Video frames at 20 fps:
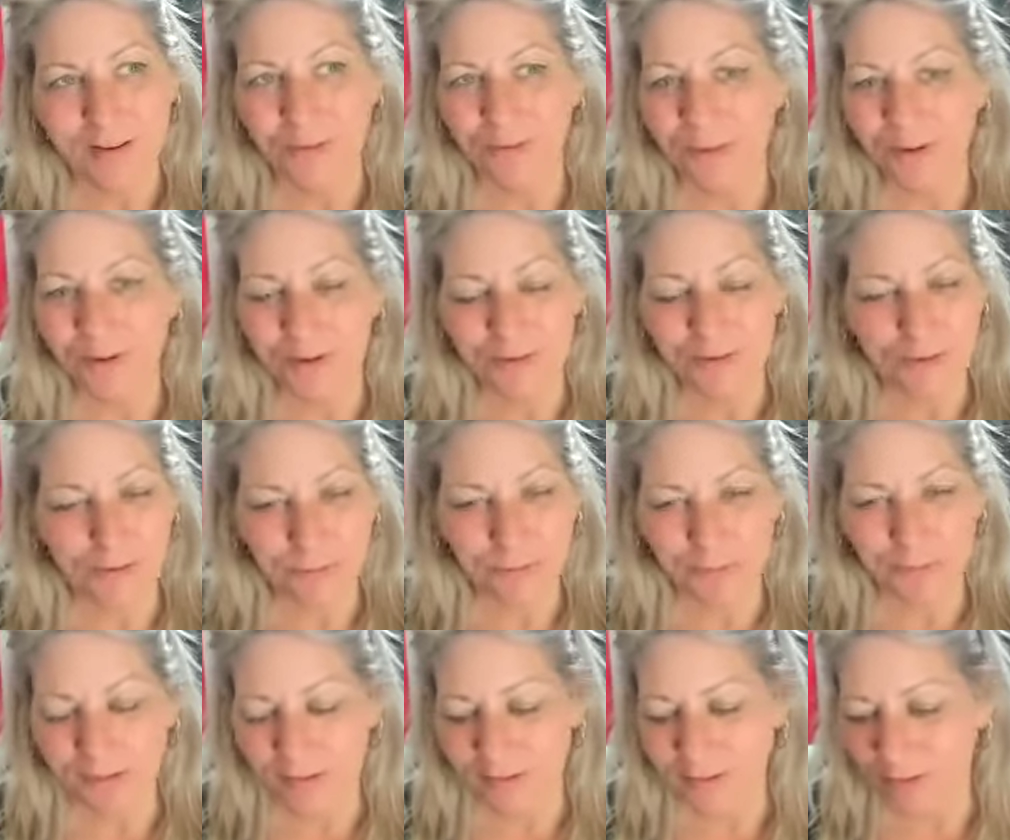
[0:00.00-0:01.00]
where you just
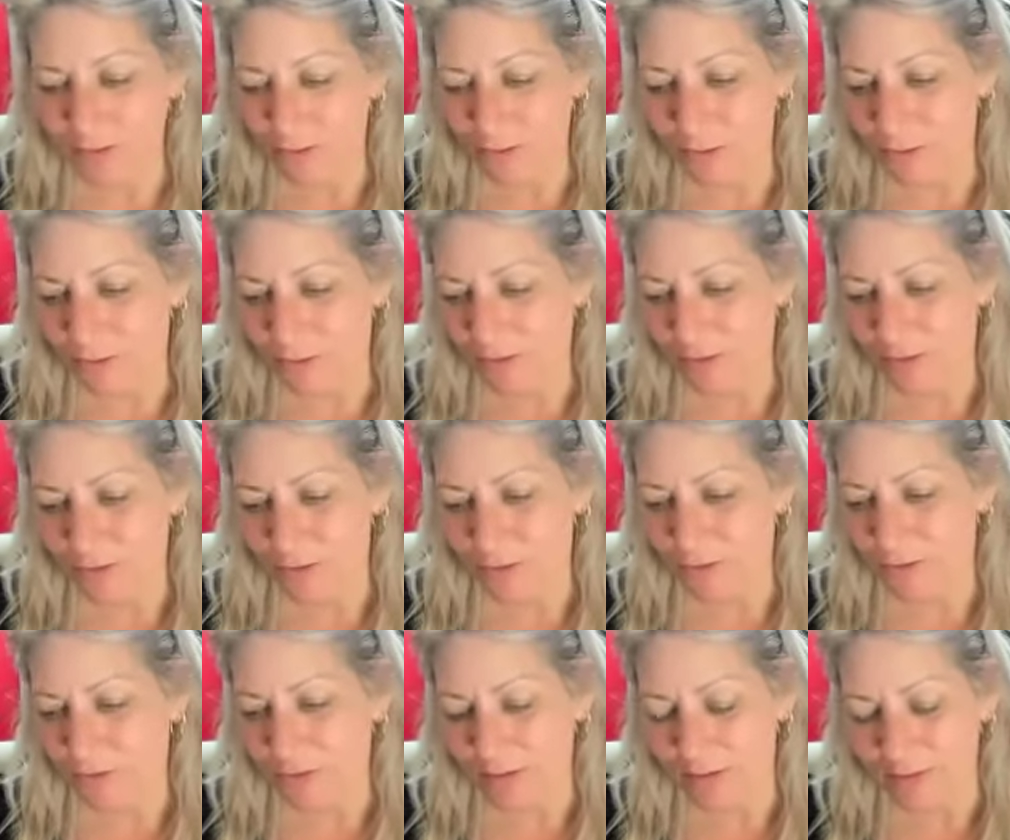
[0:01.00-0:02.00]
want to, you know, it's like you
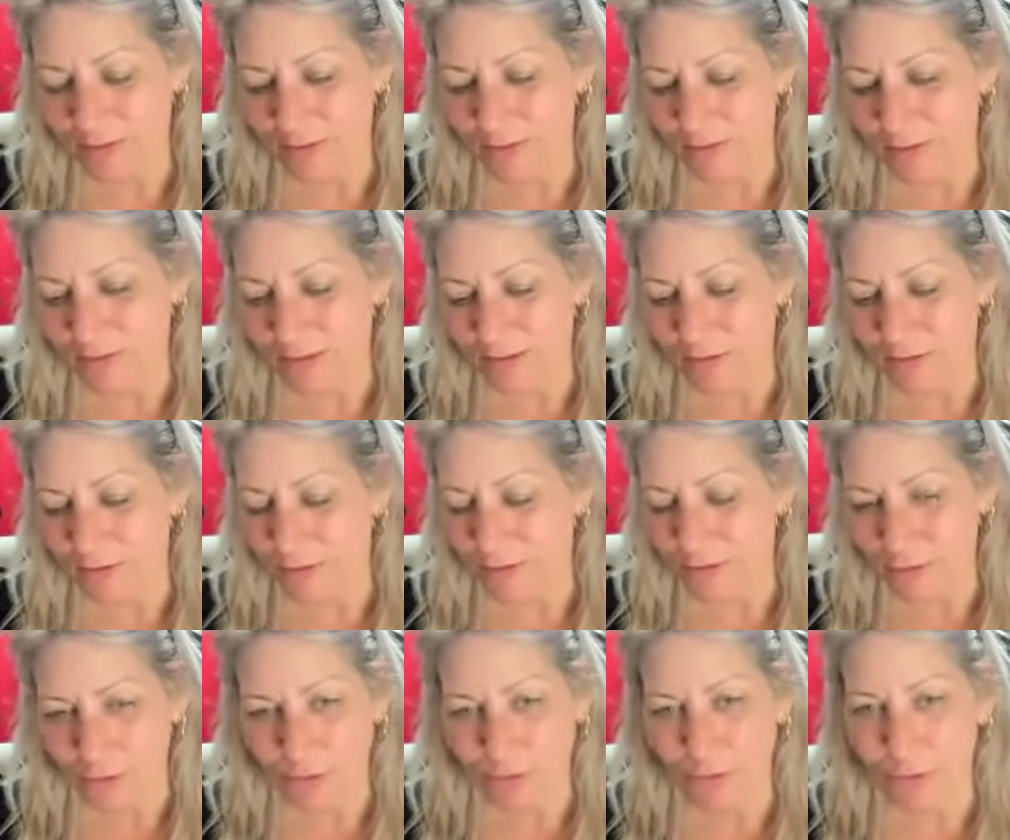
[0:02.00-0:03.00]
just instantly, you're
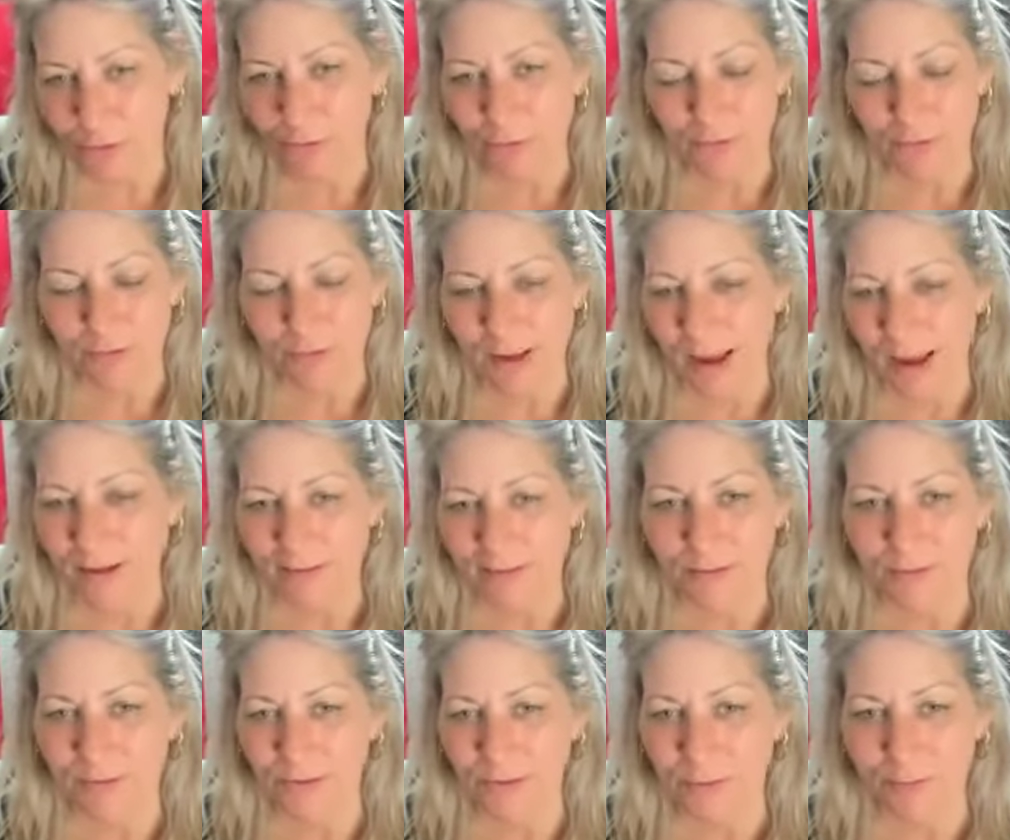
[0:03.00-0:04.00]
so used to
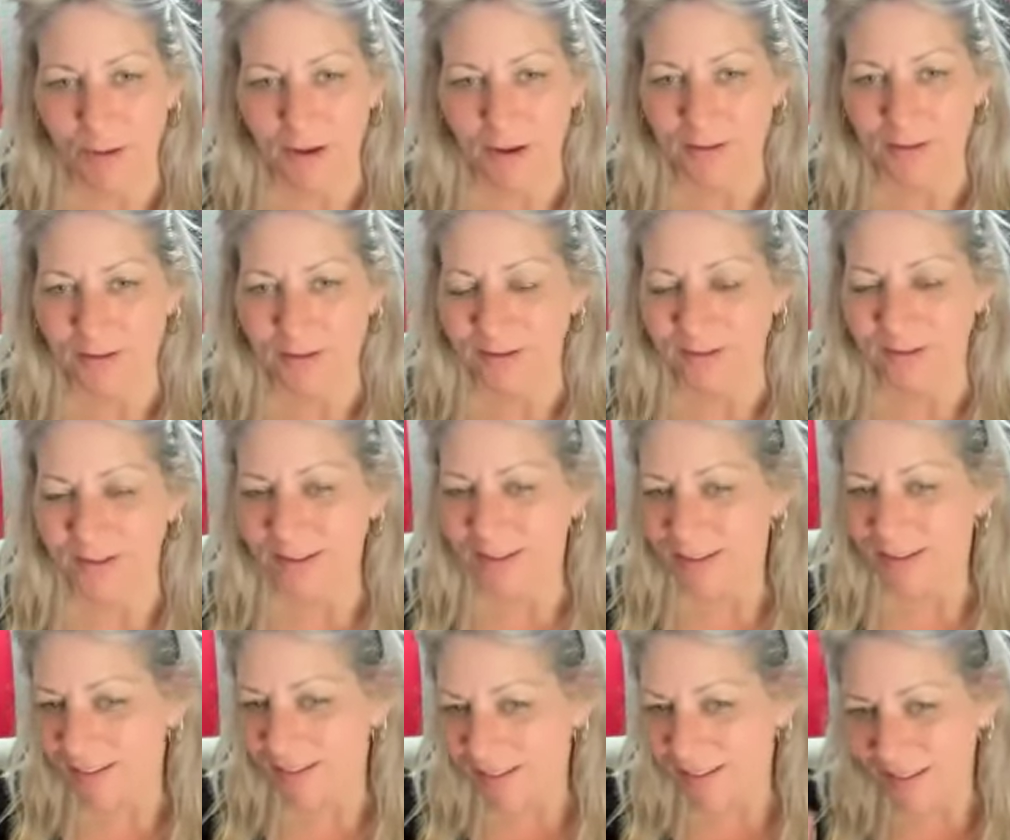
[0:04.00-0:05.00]
reacting, responding
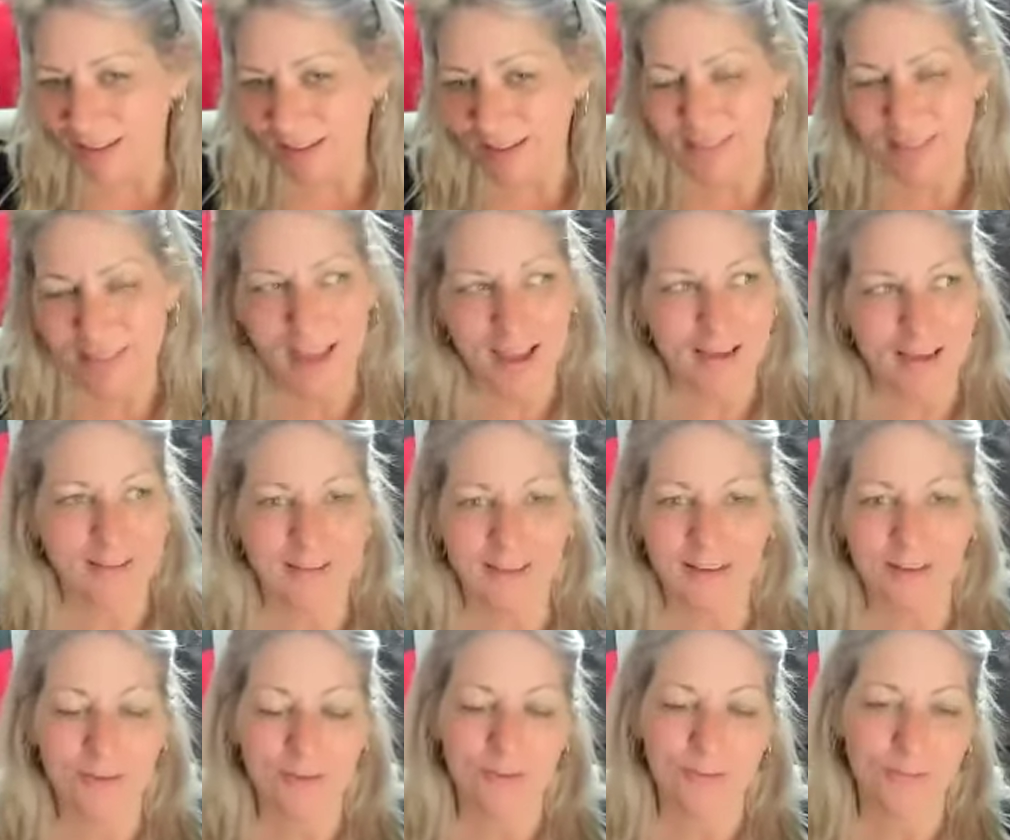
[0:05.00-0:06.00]
like that,
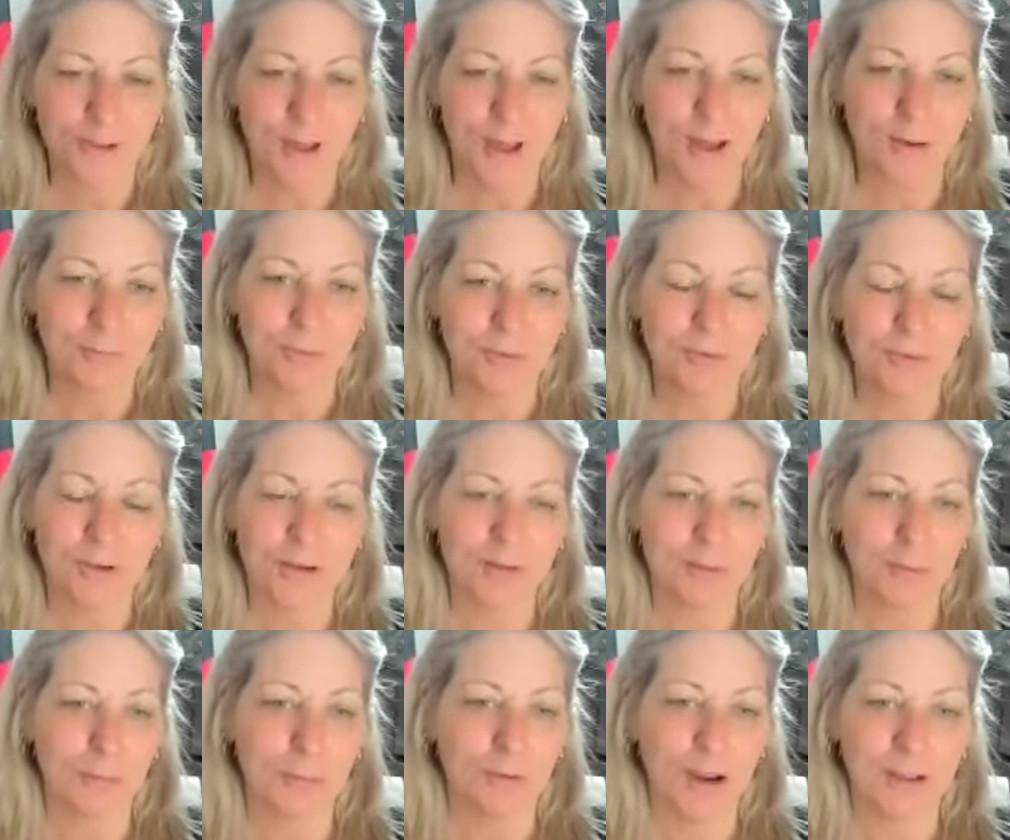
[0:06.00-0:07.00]
that you stop, you take
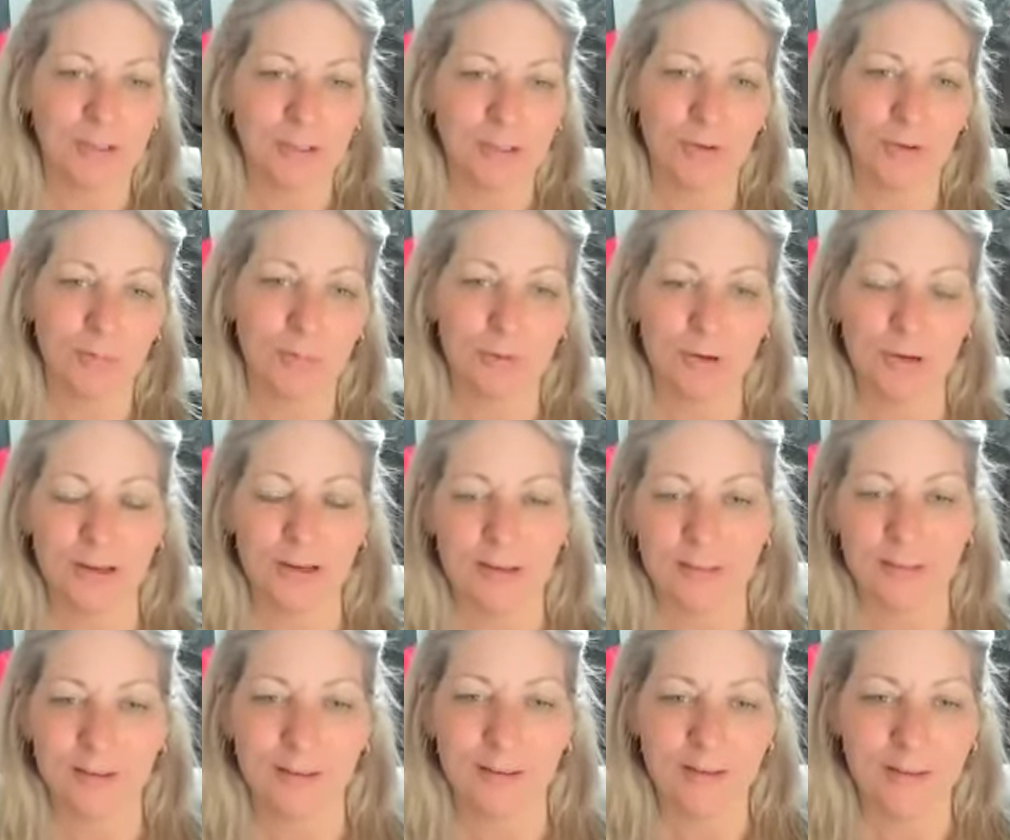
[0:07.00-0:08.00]
the breath, you breathe.